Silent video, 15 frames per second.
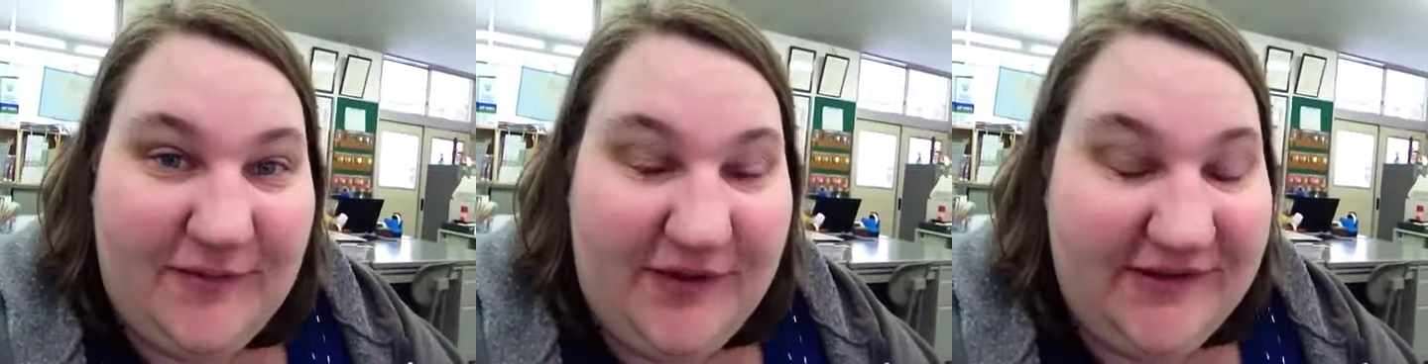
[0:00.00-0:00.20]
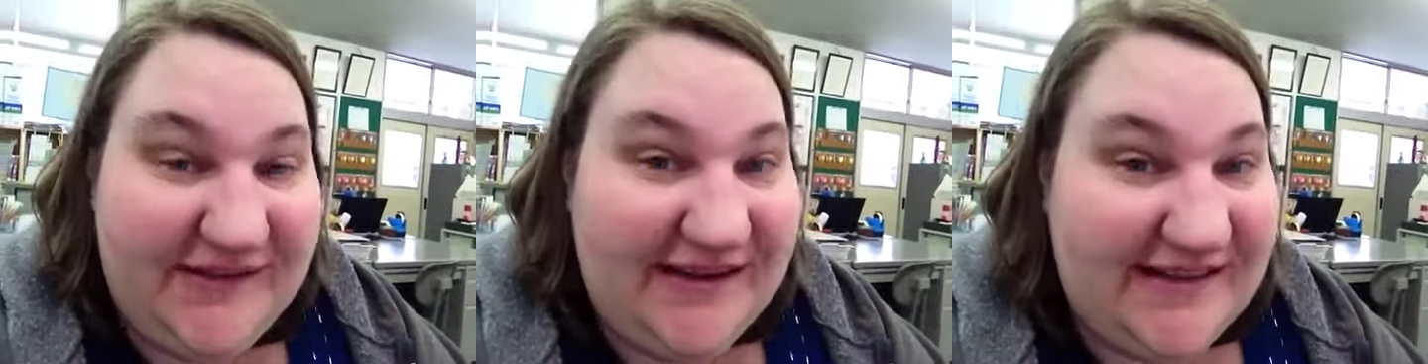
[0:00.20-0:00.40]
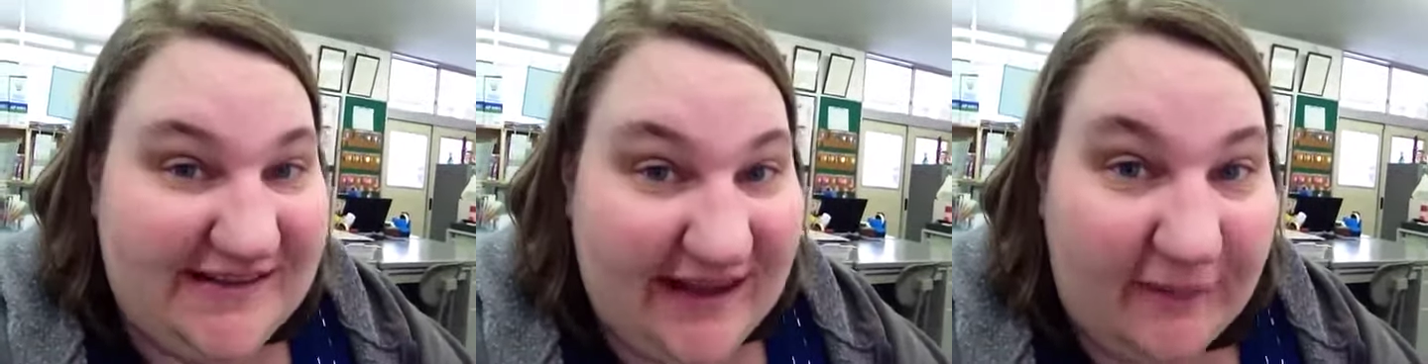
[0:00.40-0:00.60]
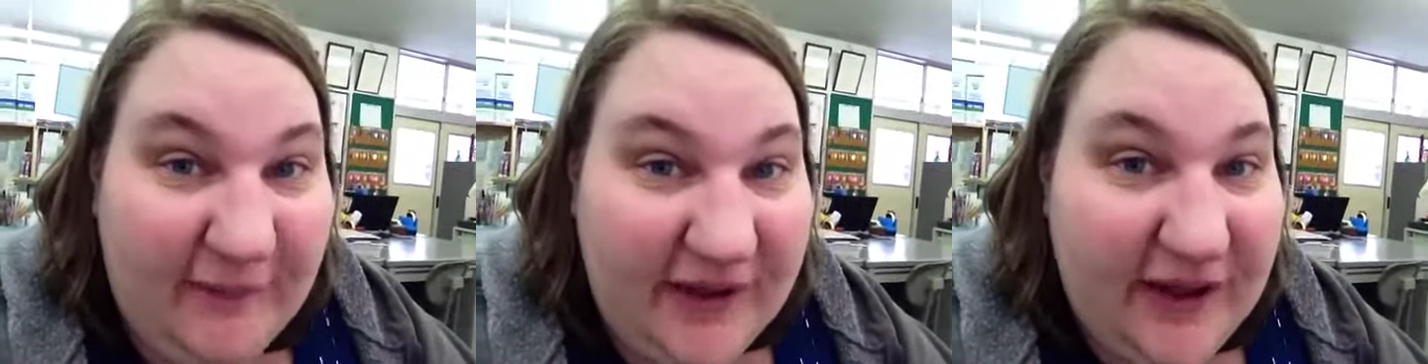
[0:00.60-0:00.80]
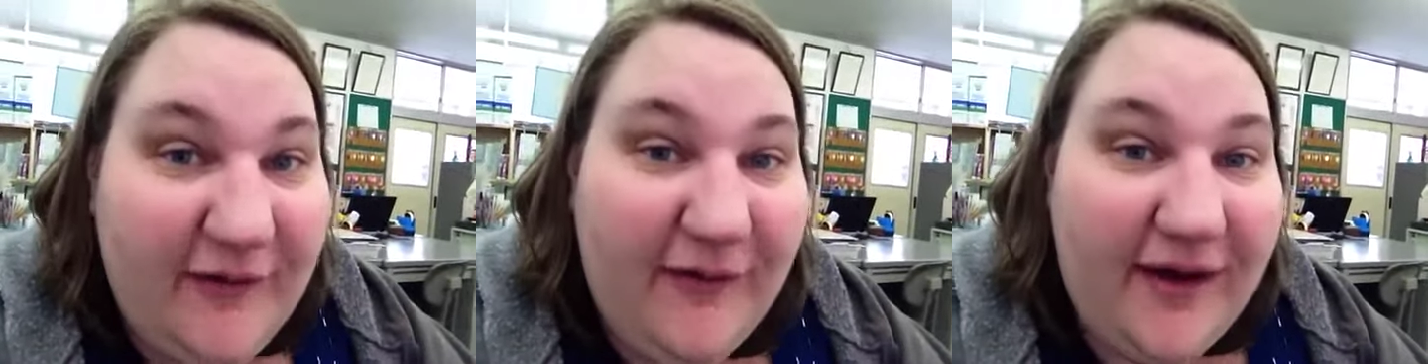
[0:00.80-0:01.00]
There's an
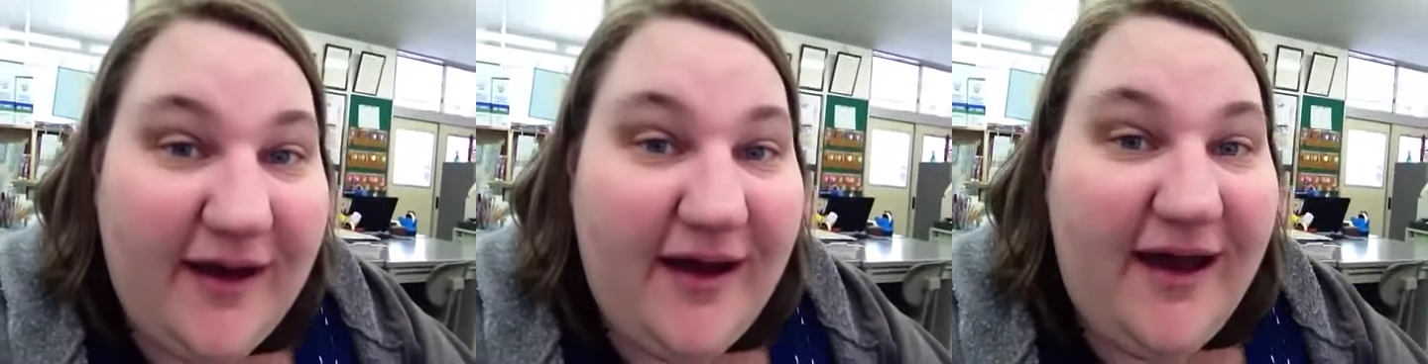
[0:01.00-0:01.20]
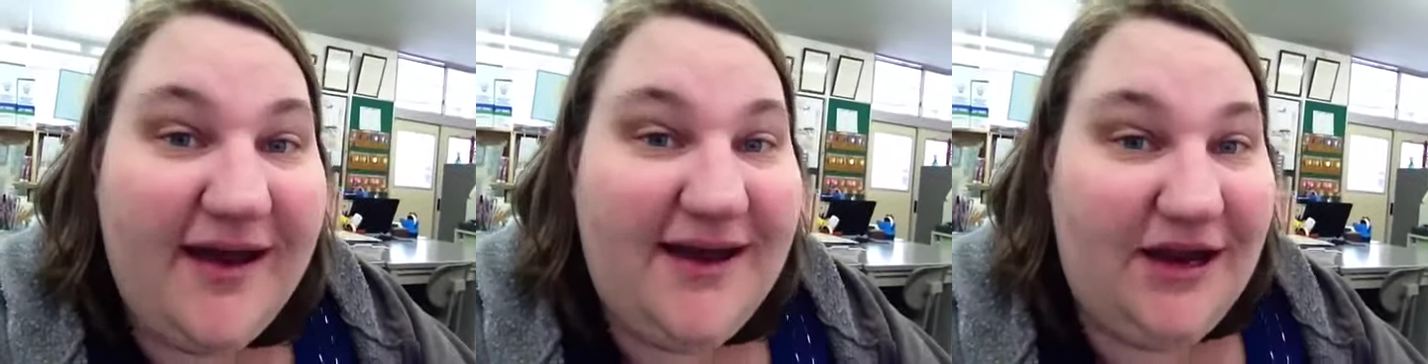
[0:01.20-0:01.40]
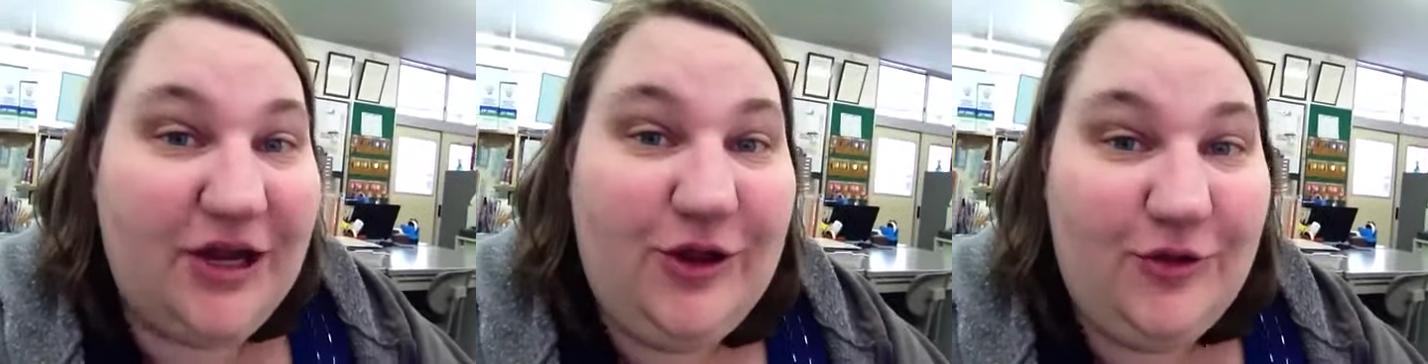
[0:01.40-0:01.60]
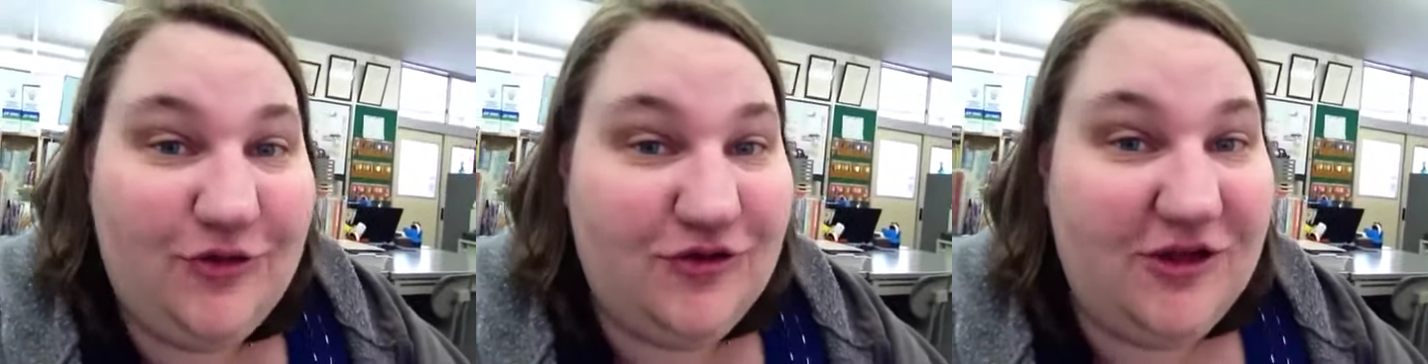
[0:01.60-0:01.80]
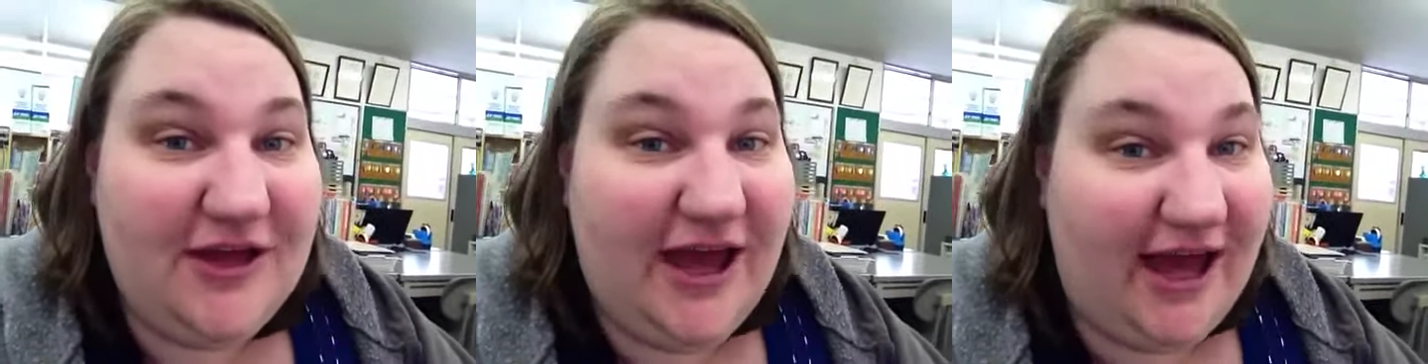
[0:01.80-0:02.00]
assembly going on, and
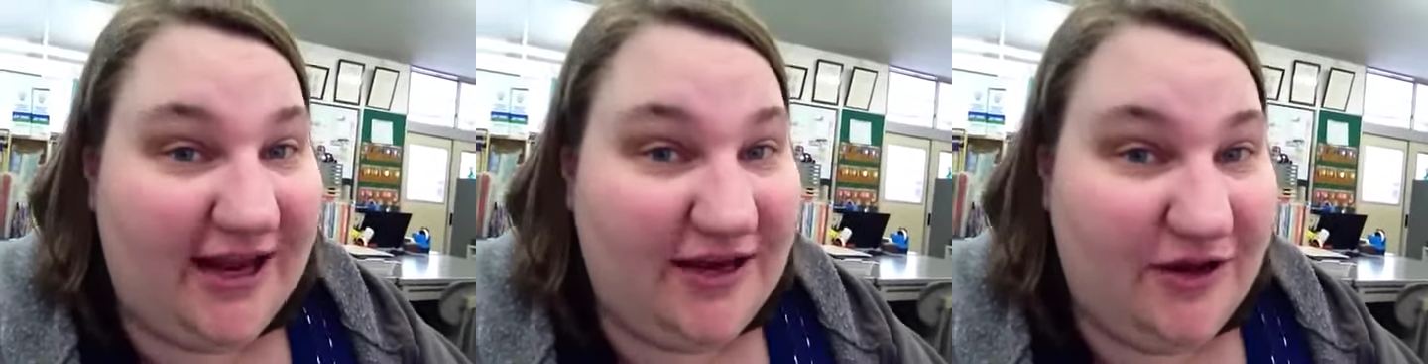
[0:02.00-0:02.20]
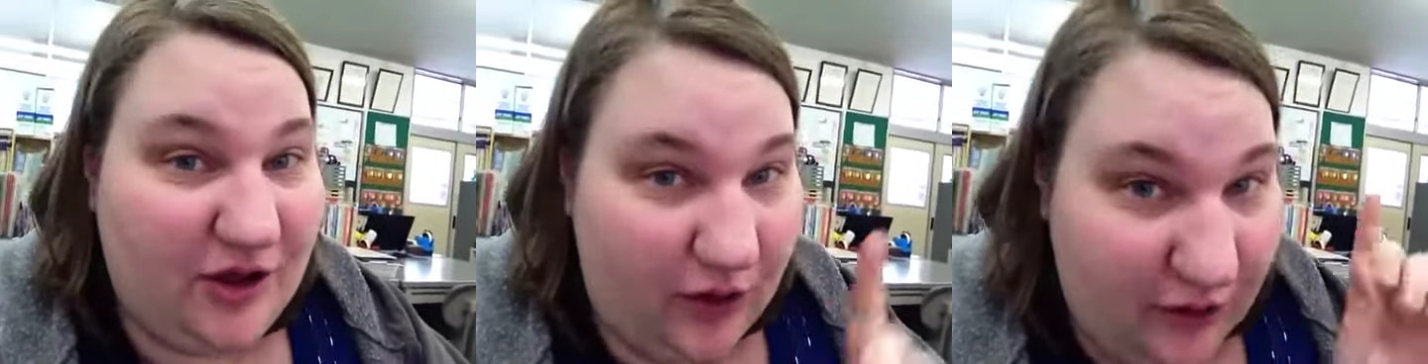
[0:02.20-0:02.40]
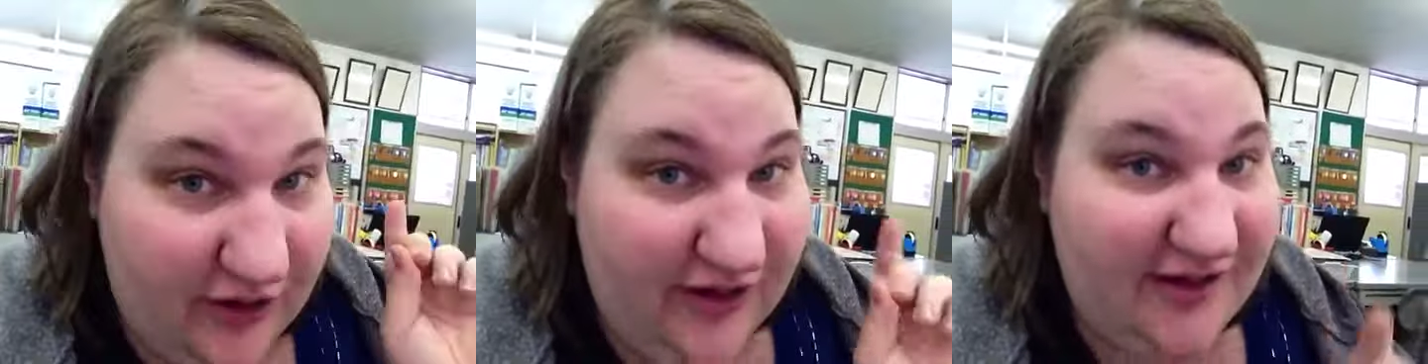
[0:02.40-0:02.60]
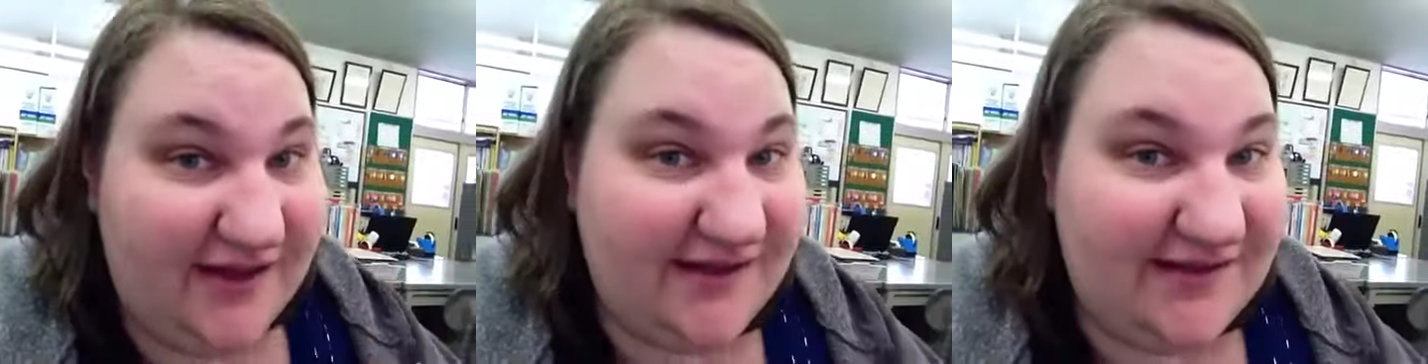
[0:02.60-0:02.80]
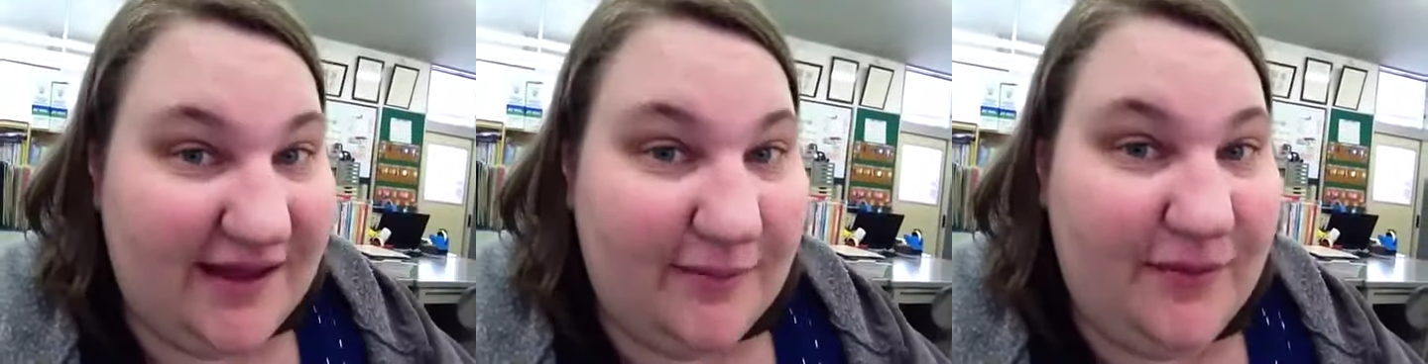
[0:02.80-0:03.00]
usually I'd go to the
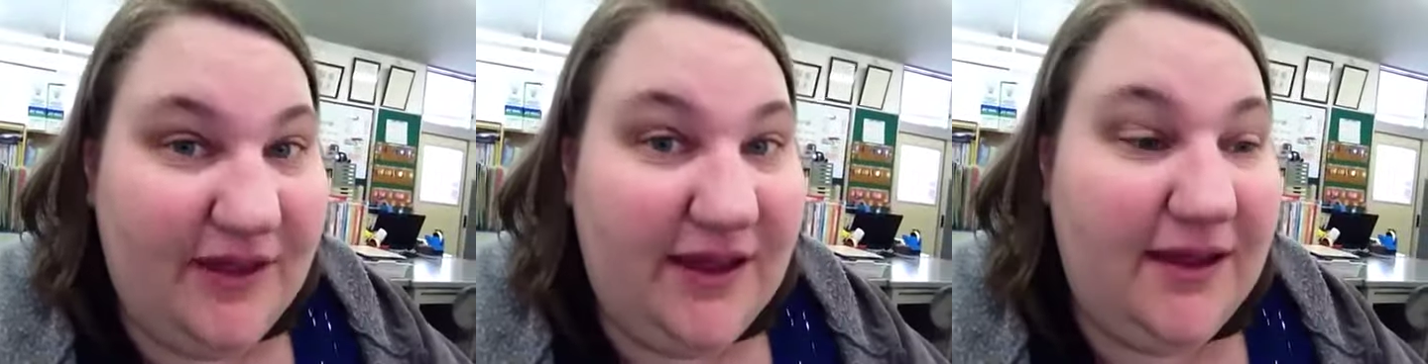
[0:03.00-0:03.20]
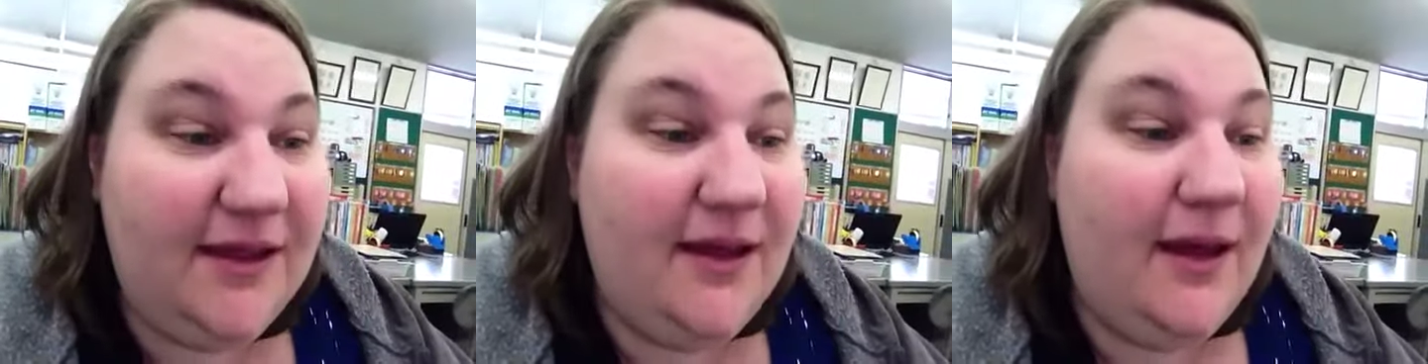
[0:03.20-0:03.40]
assembly,